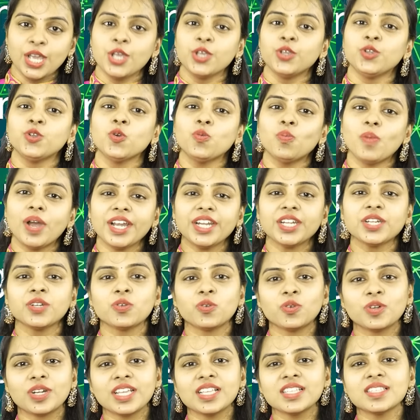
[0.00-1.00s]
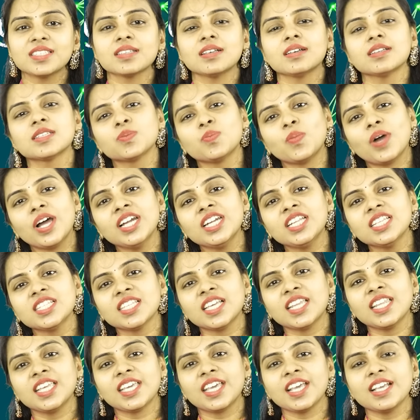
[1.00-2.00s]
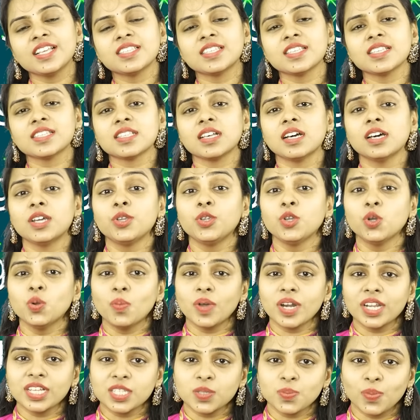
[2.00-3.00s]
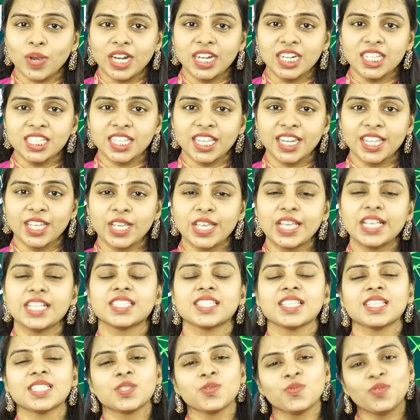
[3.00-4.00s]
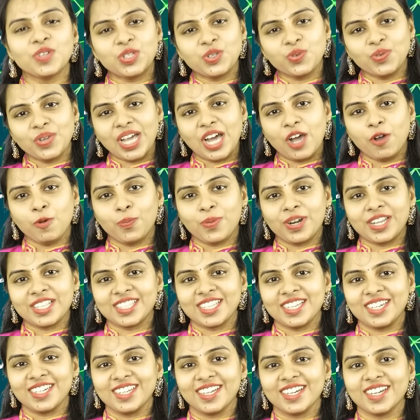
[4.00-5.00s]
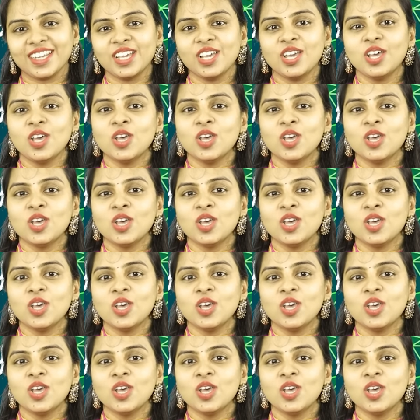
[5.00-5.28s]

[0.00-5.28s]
you might notice a smile designing cases, a numerous smile designing cases which we have presented.